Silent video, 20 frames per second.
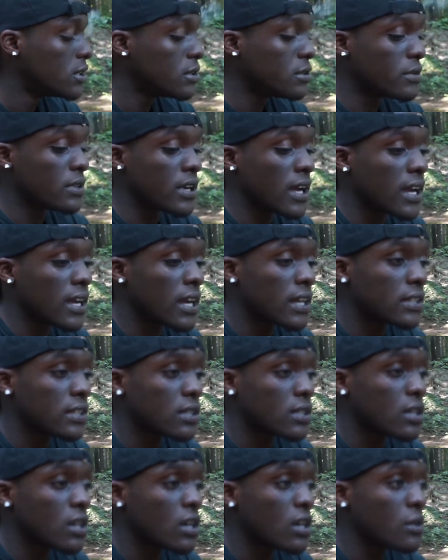when I got
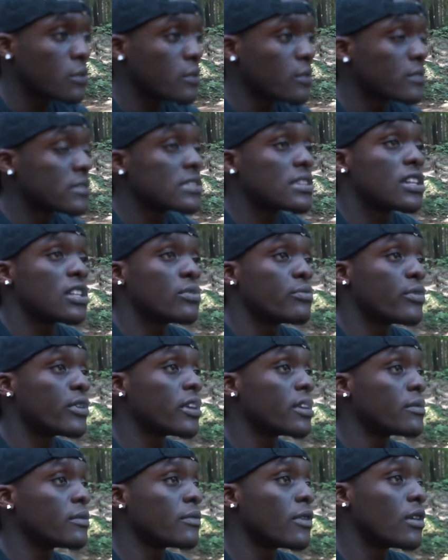the call, we were
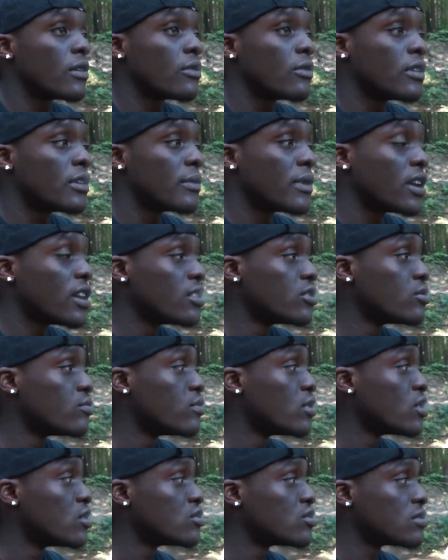celebrating one of my other
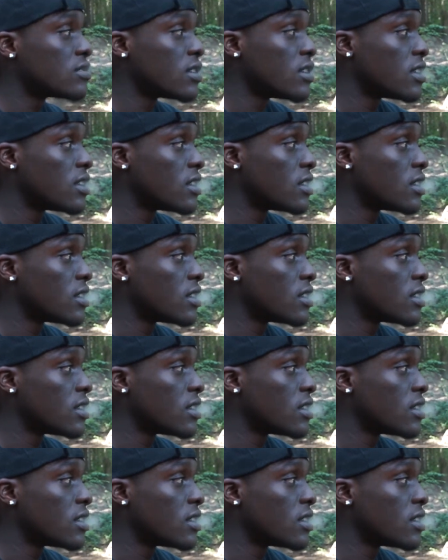bros'